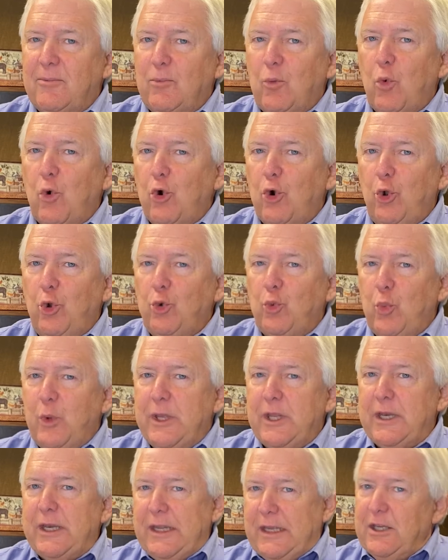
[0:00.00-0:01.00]

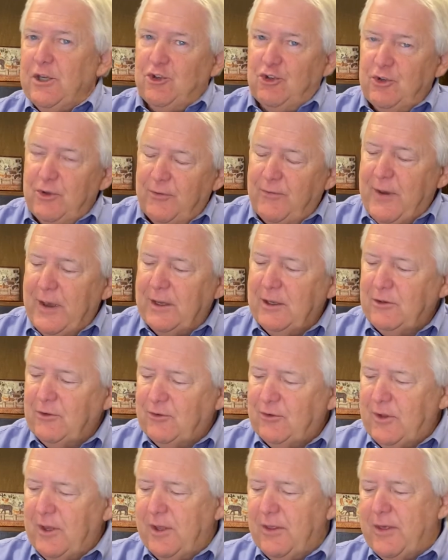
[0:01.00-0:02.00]
whirlwind-ish, if I can
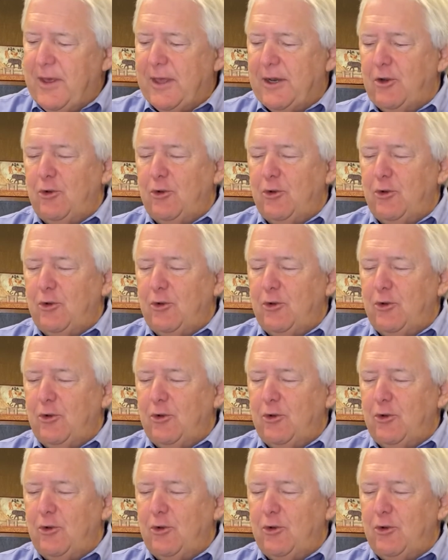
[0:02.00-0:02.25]
say that,